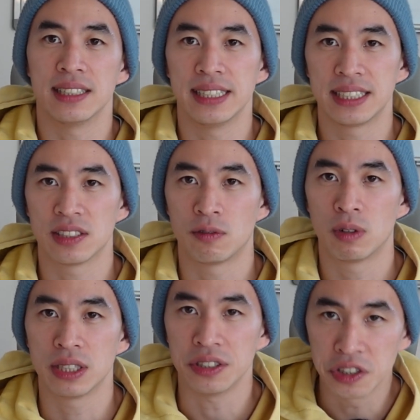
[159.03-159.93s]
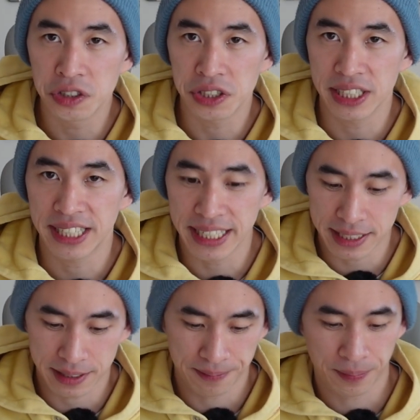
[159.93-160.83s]
the list of what you usually
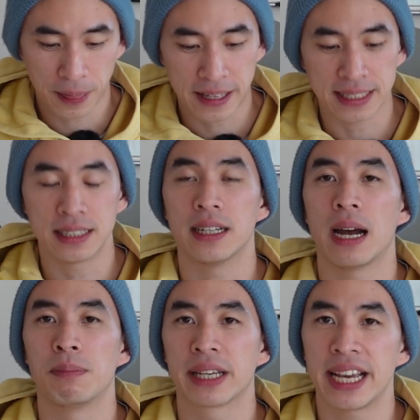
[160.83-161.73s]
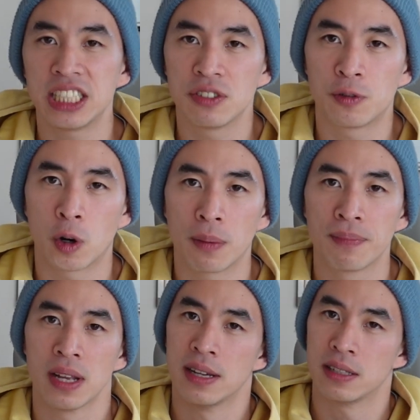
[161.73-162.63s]
need. Is the application form,
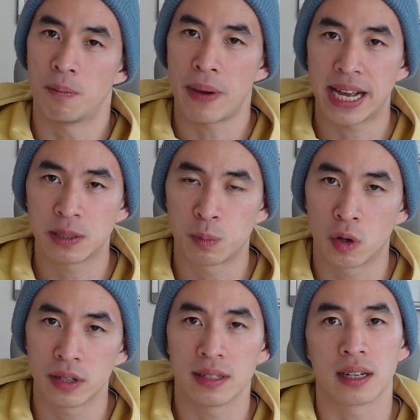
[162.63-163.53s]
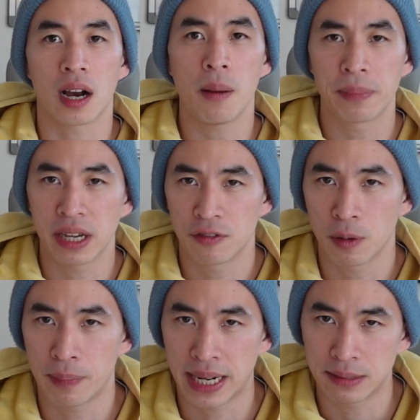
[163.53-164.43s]
the passport, a copy of your
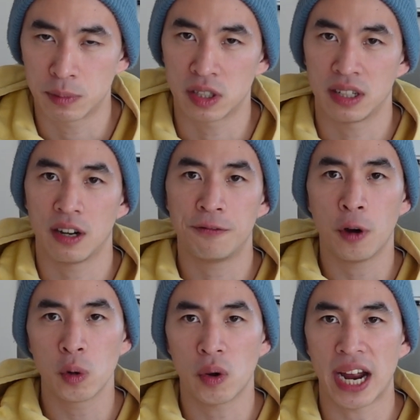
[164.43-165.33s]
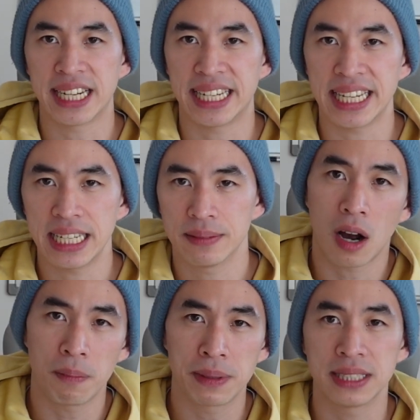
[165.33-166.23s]
passport, a photo ID,
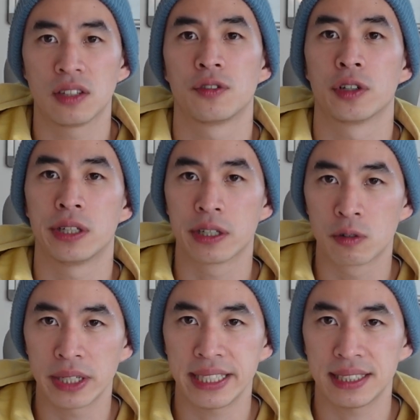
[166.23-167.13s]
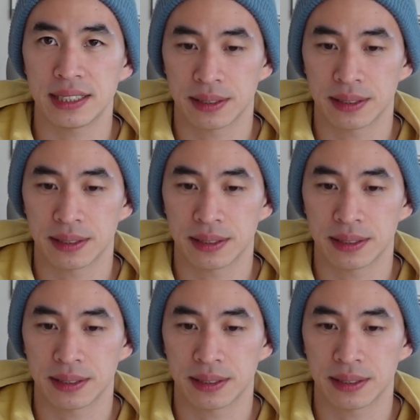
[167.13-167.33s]
copies of your degrees,